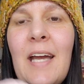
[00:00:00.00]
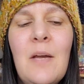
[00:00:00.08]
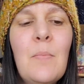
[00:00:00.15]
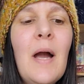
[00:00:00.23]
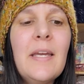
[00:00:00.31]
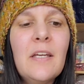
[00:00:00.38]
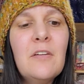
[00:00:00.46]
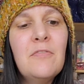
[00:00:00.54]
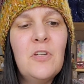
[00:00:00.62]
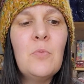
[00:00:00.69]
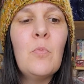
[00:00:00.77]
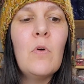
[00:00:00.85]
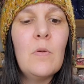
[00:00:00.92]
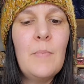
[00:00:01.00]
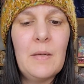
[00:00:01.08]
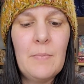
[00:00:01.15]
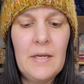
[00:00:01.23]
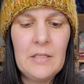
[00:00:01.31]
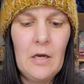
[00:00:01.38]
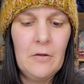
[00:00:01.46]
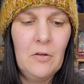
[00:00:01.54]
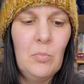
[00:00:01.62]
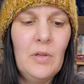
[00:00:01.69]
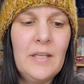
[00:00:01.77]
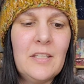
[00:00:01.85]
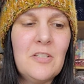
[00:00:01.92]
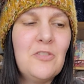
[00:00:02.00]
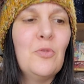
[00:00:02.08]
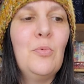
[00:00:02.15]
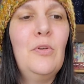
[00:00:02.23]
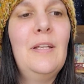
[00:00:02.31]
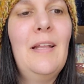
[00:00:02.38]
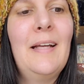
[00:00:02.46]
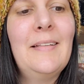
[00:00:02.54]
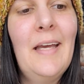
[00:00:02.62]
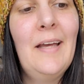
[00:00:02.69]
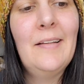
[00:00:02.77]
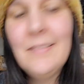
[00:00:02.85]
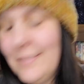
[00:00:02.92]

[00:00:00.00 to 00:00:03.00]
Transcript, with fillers: I might get a few more and make my daughter a blanket. She'll really like that.